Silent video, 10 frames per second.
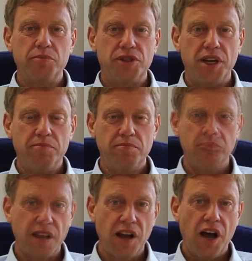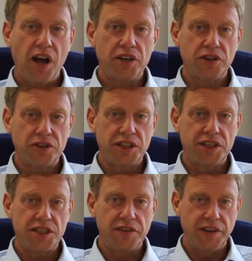I'm Jim. I got
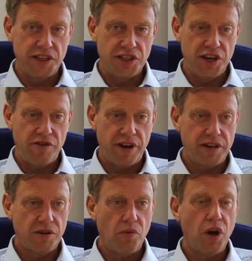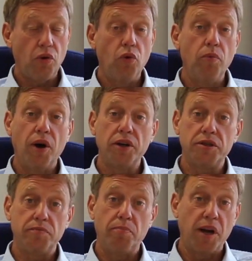into civil engineering
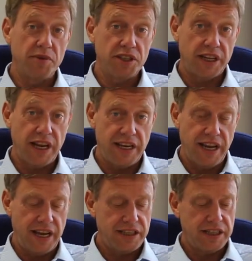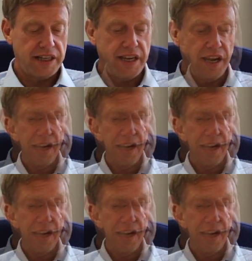almost by mistake actually.